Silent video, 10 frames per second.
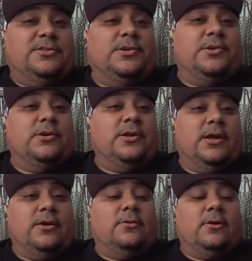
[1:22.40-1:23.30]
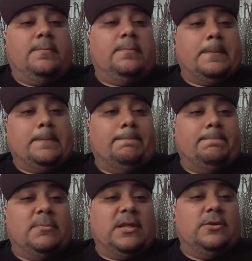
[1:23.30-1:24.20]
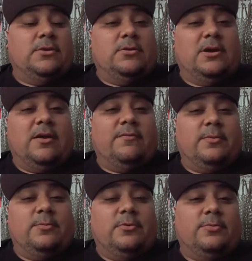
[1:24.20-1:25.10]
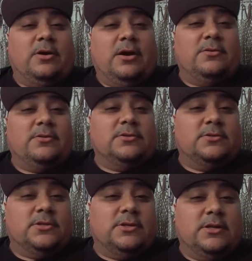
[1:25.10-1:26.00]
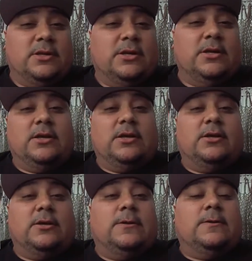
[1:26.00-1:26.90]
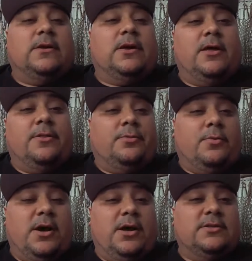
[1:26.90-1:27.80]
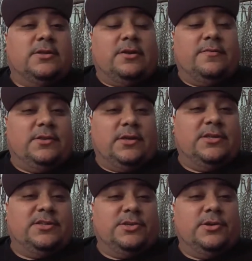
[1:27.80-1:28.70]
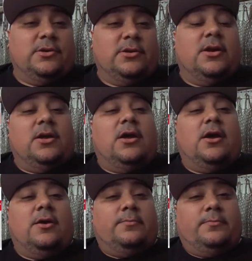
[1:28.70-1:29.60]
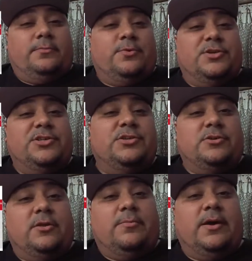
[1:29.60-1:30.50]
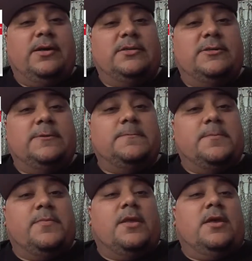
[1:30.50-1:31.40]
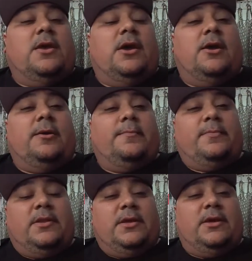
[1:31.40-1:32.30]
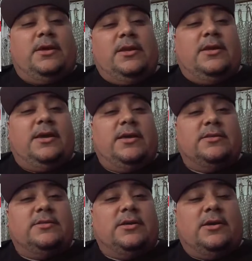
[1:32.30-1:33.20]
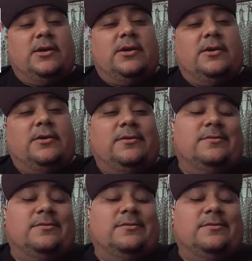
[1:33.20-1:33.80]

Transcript: good and you don't have any more problems health-wise, and everything is good. I'm wishing you the best. In any case, I